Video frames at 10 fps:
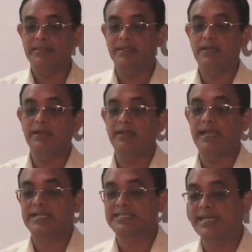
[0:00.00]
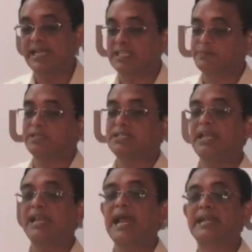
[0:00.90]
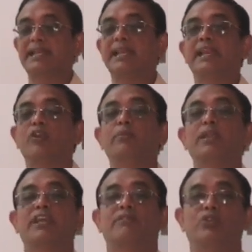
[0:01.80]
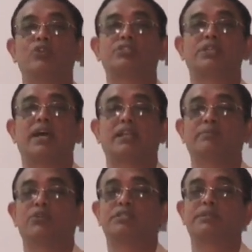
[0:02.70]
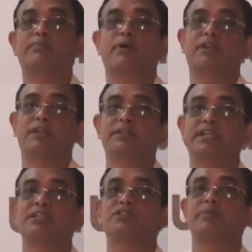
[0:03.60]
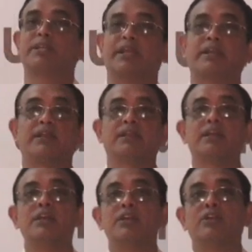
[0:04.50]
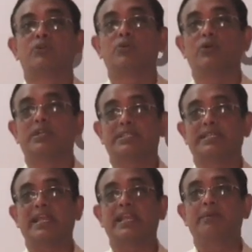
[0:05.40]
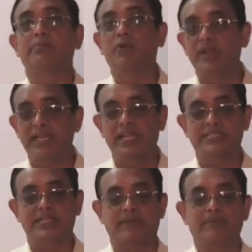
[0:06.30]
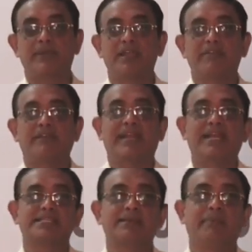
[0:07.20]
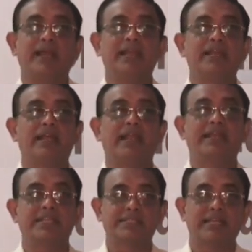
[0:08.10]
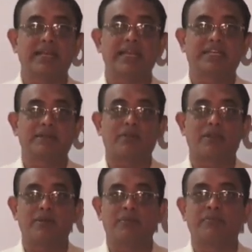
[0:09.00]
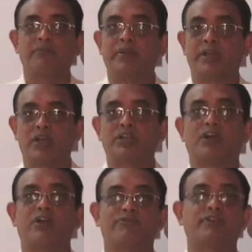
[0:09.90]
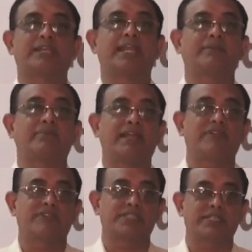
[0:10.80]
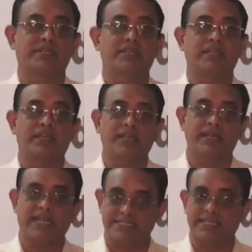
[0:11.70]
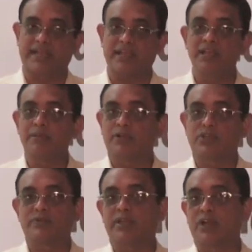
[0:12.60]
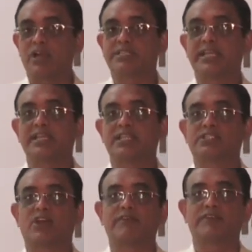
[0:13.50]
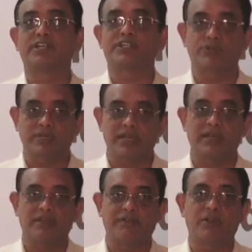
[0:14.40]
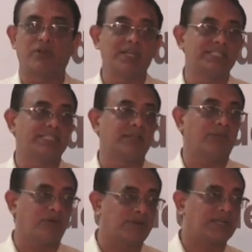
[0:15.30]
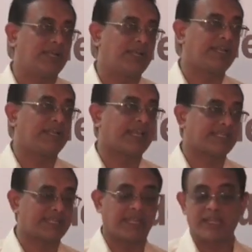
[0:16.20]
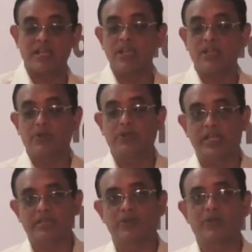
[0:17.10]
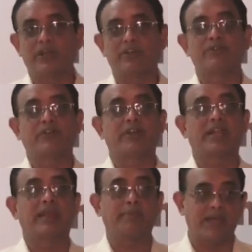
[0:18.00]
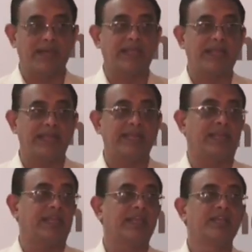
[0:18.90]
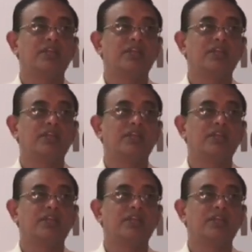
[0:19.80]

X-ray, especially lateral and oblique views, are the most important things to be taken to ascertain a bony lesion, whereas a mild disc related problem may not often get manifested in an X-ray, because we are not seeing the soft tissue clearly, we will only see the bone clearly in an X-ray. You need to go in for an MRI ideally